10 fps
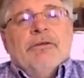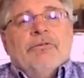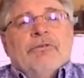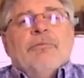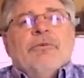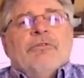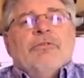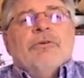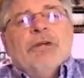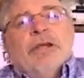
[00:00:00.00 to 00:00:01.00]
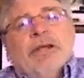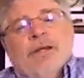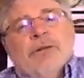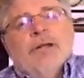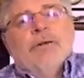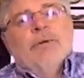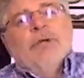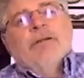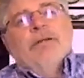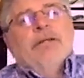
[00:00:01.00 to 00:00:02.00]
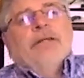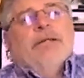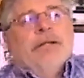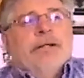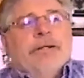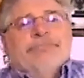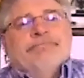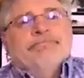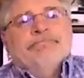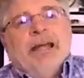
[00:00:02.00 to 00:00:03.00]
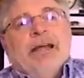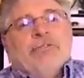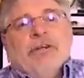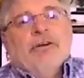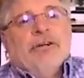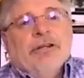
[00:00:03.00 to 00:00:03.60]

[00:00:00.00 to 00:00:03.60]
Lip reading: Zoom is doing a weekly Ask Eric